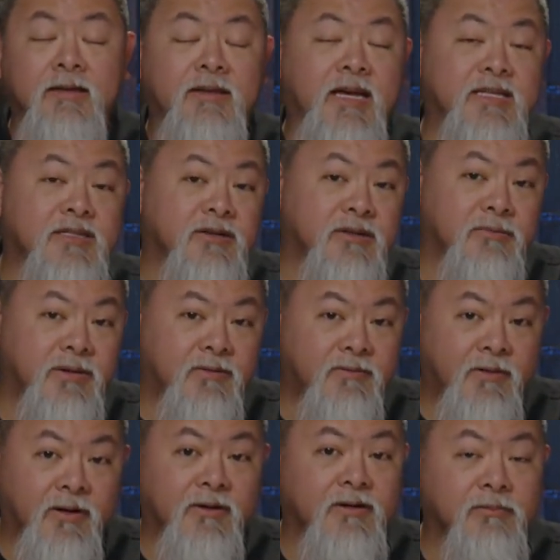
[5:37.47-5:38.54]
That's going to be
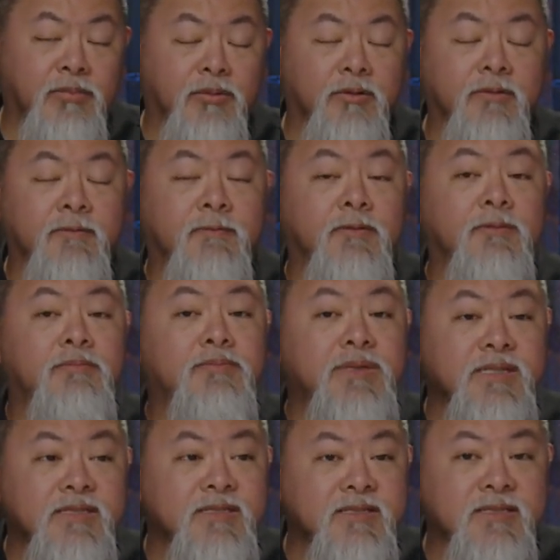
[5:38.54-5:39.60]
very important for
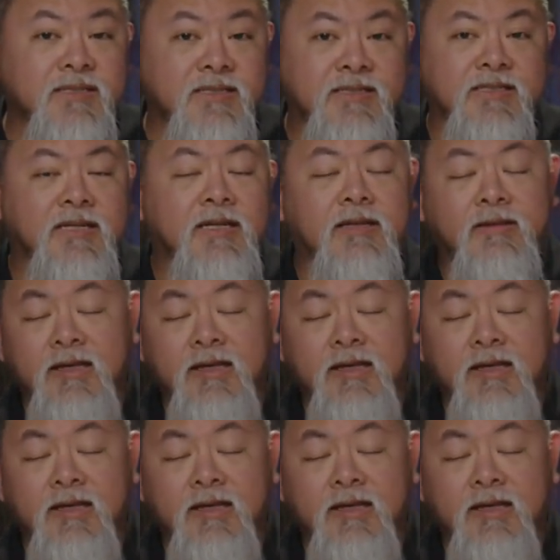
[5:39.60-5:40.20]
businesses